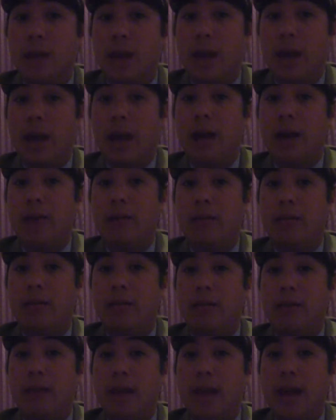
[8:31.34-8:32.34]
and
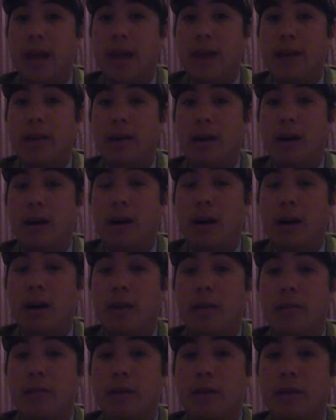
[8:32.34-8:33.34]
the end
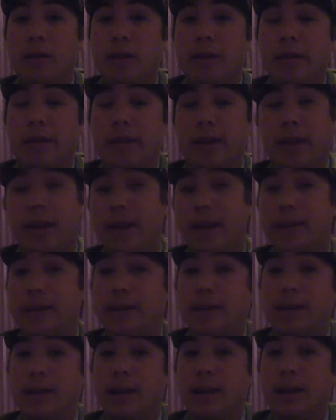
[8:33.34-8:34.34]
of the
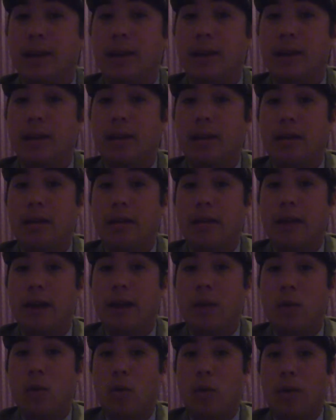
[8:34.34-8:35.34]
idea
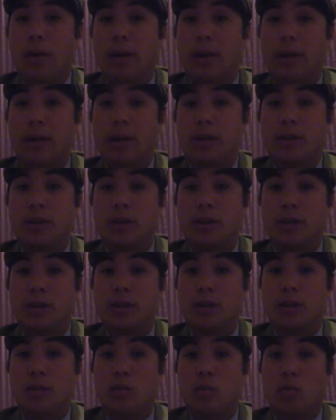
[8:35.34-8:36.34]
that Oregon is just
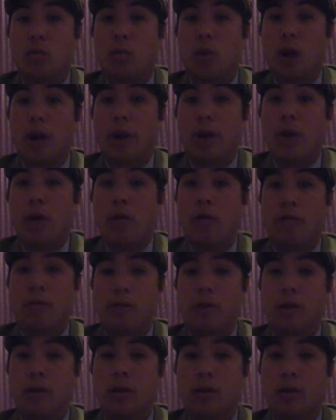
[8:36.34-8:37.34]
going to run
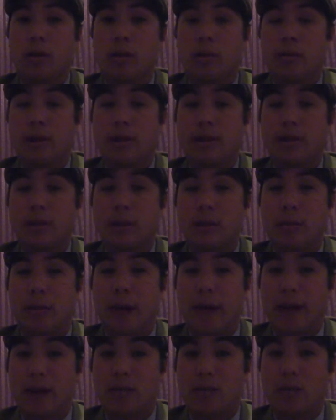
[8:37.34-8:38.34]
over the rest of the
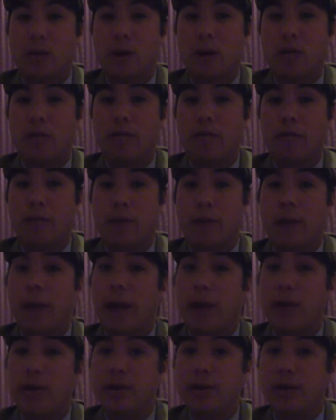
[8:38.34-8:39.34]
Pac-12 from
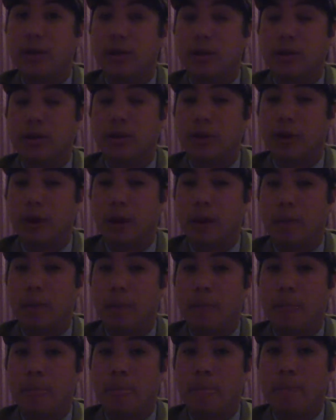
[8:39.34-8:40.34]
now until eternity.
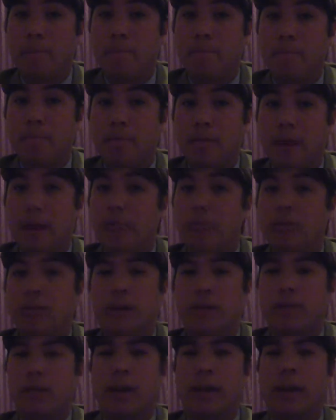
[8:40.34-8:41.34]
That was
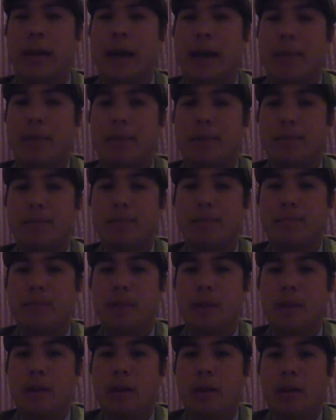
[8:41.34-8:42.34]
never going to happen.
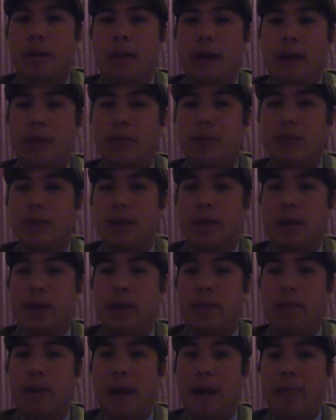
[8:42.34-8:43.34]
That was
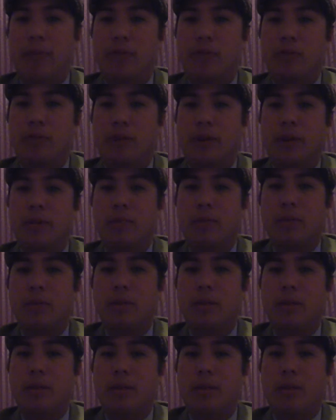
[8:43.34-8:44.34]
a pipe dream
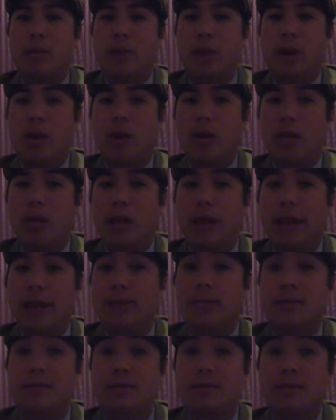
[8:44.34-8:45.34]
that we all
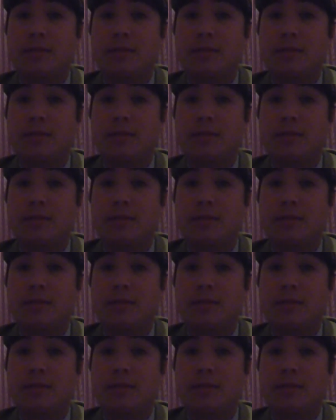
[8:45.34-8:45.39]
liked